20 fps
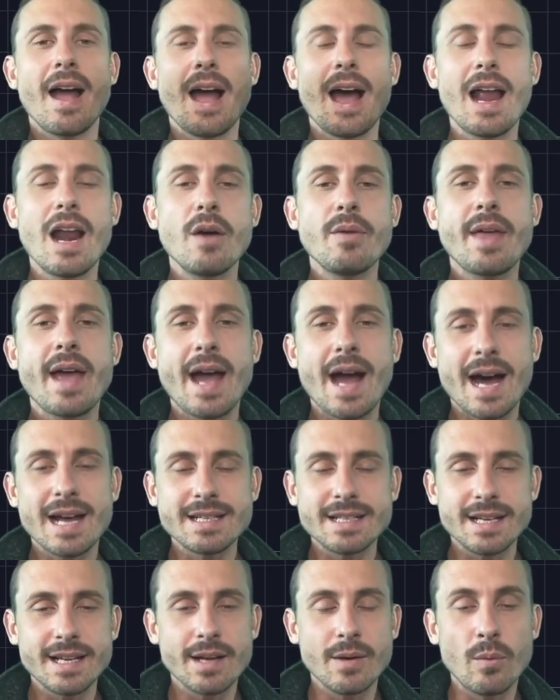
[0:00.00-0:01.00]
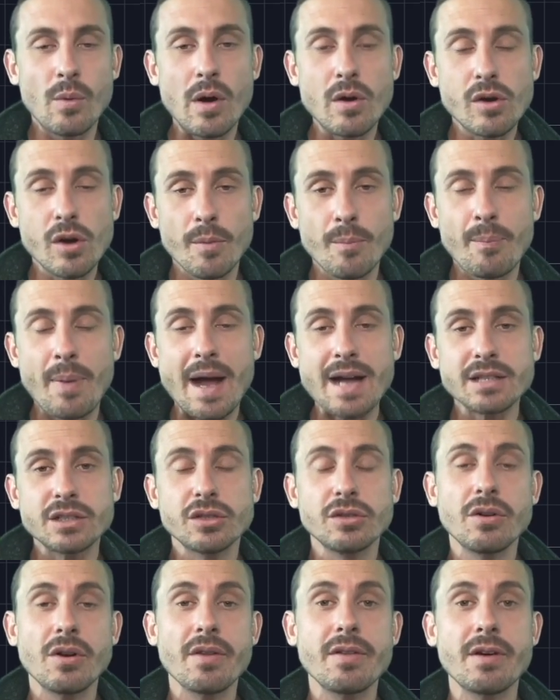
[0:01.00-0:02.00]
Hello there, Andy here, and welcome back
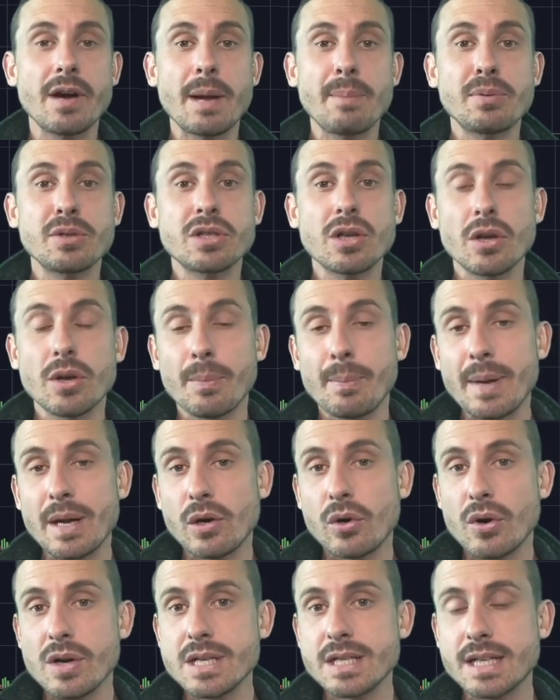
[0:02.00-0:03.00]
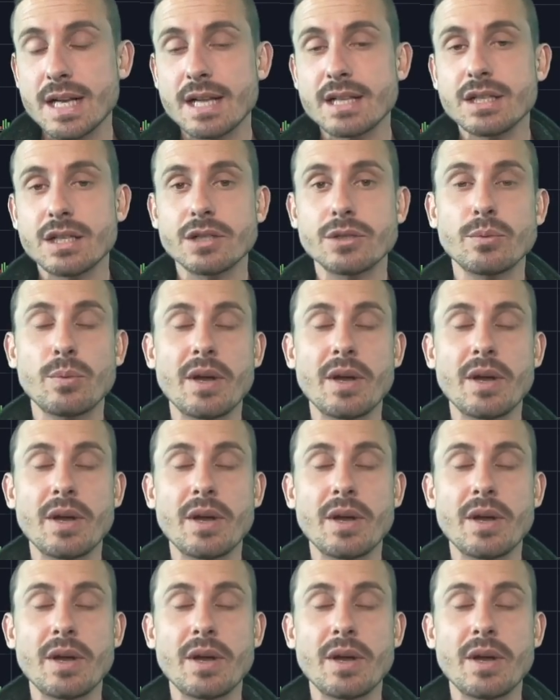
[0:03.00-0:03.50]
to another episode of Bitcoinsensus,